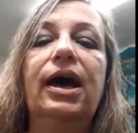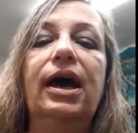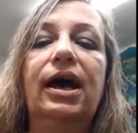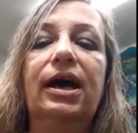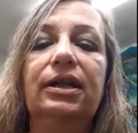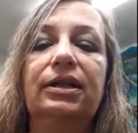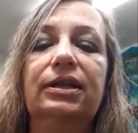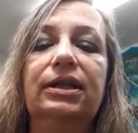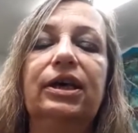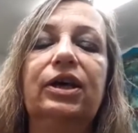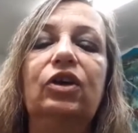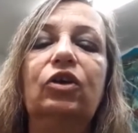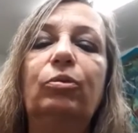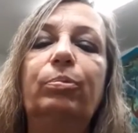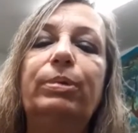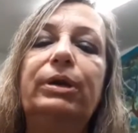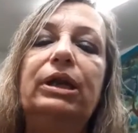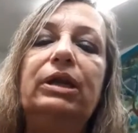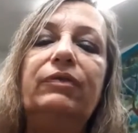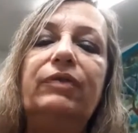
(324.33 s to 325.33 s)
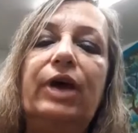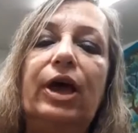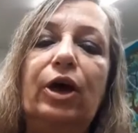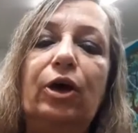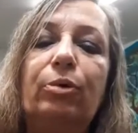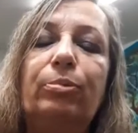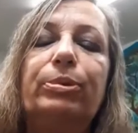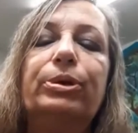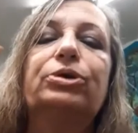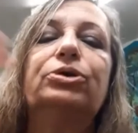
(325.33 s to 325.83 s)
a little bit of
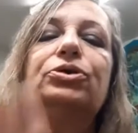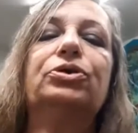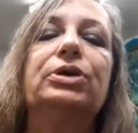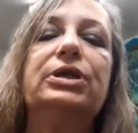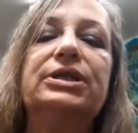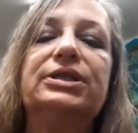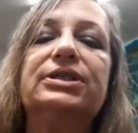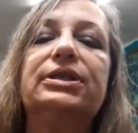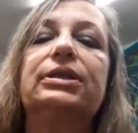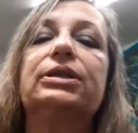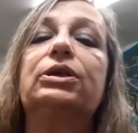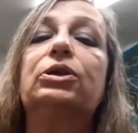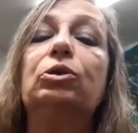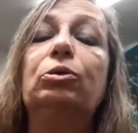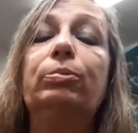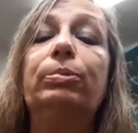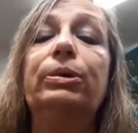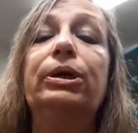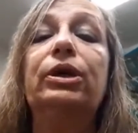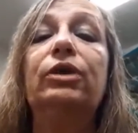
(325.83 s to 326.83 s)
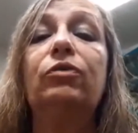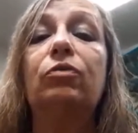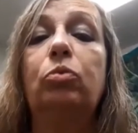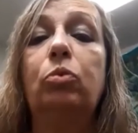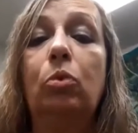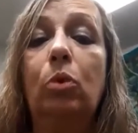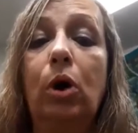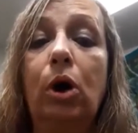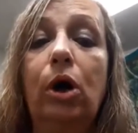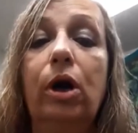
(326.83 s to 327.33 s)
elbow grease, a little bit of
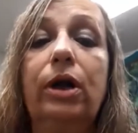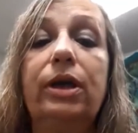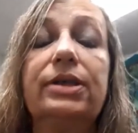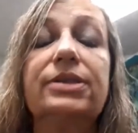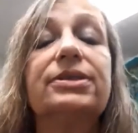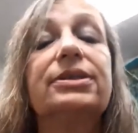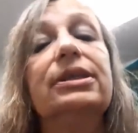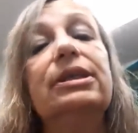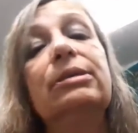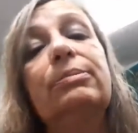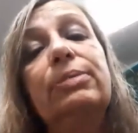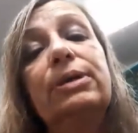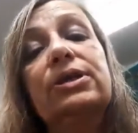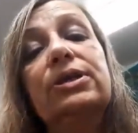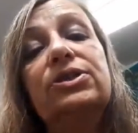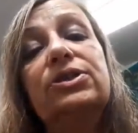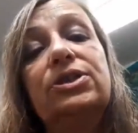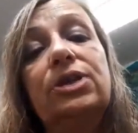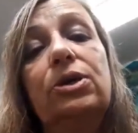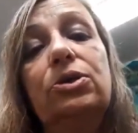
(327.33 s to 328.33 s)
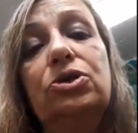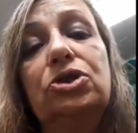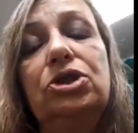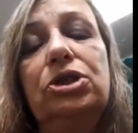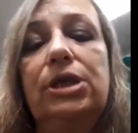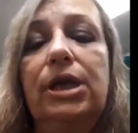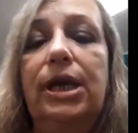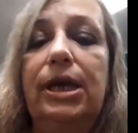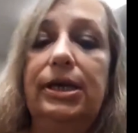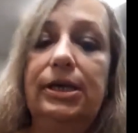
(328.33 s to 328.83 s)
work is going to be
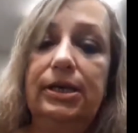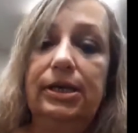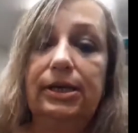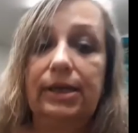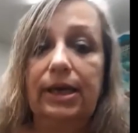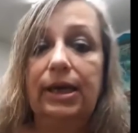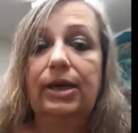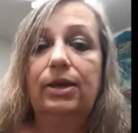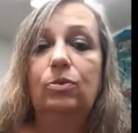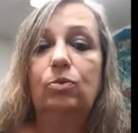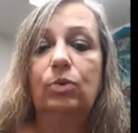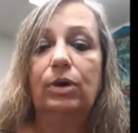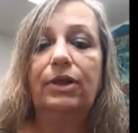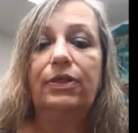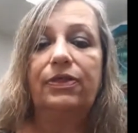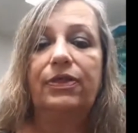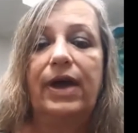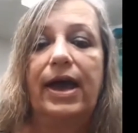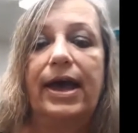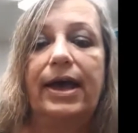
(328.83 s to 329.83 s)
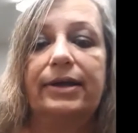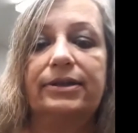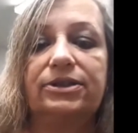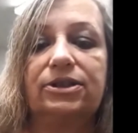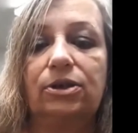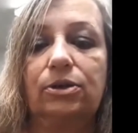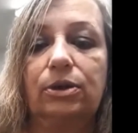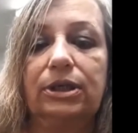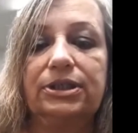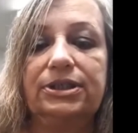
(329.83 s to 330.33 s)
associated in with that.
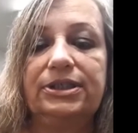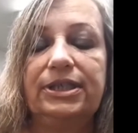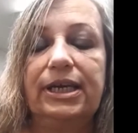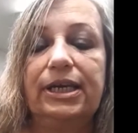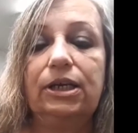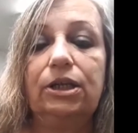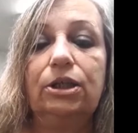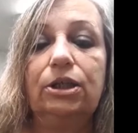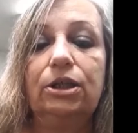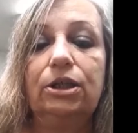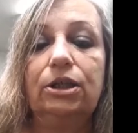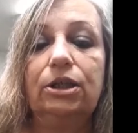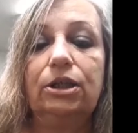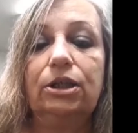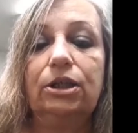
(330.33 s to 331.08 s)
So let's take a look at the